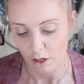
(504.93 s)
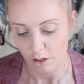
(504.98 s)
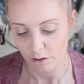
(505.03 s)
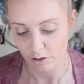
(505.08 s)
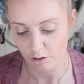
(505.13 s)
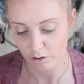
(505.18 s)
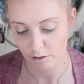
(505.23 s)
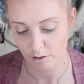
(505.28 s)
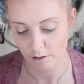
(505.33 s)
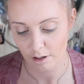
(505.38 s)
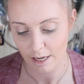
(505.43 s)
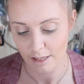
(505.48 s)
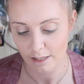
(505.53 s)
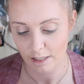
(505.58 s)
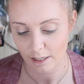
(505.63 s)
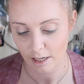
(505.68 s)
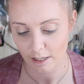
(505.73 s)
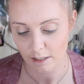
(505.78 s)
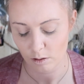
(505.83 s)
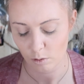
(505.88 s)
So, and
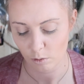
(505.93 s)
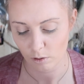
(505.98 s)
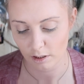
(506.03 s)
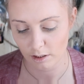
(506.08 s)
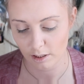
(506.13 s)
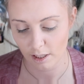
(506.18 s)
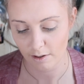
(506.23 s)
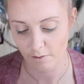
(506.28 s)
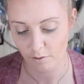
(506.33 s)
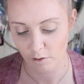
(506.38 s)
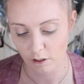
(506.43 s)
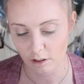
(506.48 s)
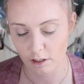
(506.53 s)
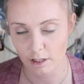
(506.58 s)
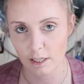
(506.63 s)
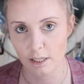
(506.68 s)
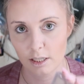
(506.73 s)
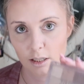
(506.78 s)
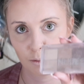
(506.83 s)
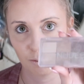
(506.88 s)
then I saw that they've got
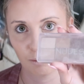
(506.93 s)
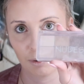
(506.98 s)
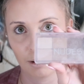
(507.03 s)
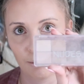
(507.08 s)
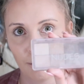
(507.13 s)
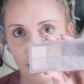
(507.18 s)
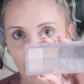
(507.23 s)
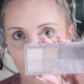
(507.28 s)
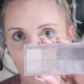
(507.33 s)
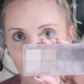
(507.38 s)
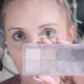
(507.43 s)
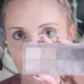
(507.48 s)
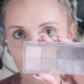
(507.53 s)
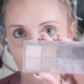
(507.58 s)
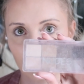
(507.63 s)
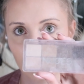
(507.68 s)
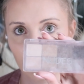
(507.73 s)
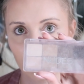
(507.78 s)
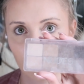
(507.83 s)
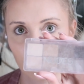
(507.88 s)
these big palettes
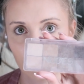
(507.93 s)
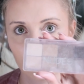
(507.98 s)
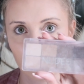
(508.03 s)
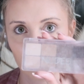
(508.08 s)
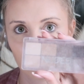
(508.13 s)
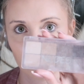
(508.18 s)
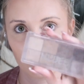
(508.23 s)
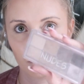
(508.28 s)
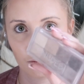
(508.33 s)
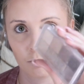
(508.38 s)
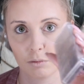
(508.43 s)
like this,